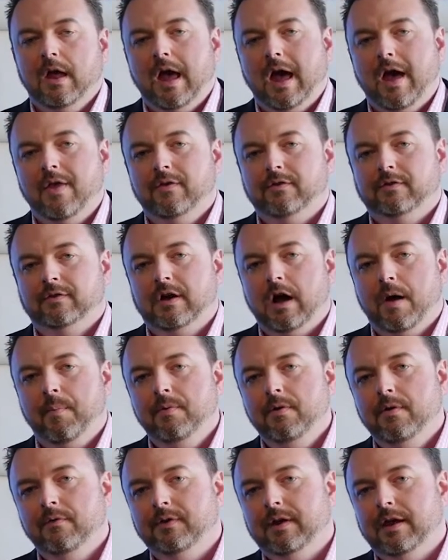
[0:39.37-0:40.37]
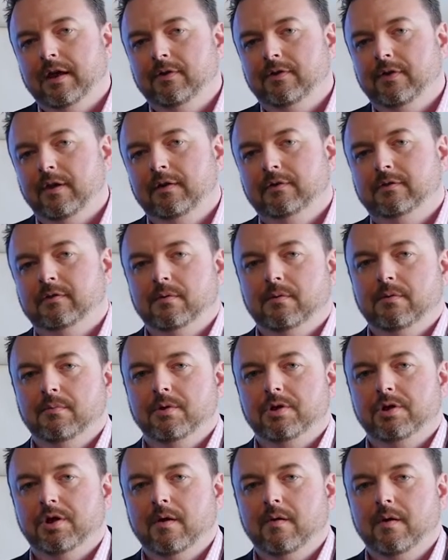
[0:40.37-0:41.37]
and there's a couple of key things that I'm going to be
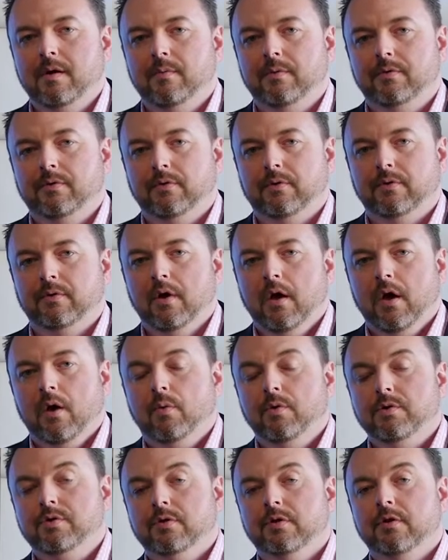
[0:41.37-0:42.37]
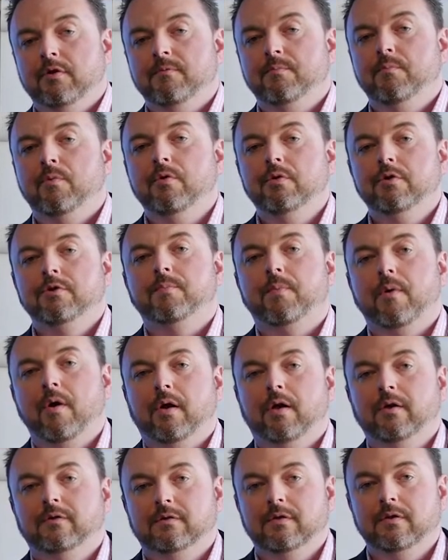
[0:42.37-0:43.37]
sharing with you which a lot of mortgage
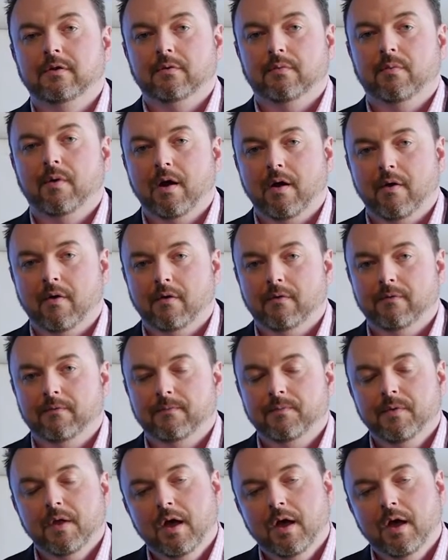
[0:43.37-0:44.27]
brokers are not aware of.